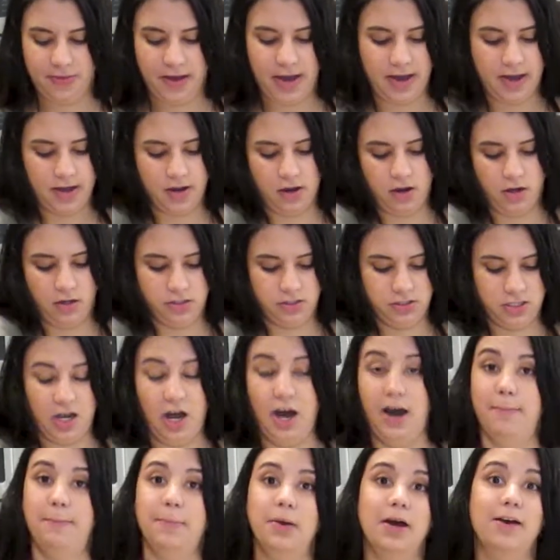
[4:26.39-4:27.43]
that on
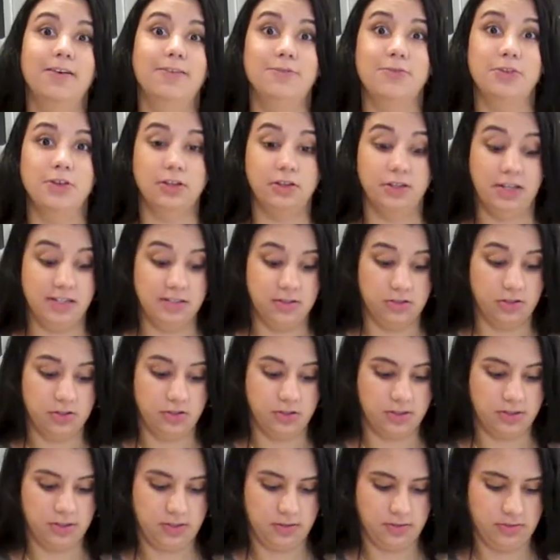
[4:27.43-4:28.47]
top of the
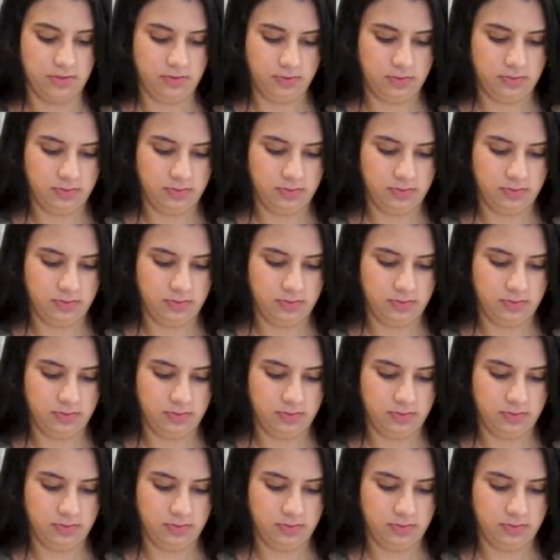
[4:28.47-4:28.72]
lentils.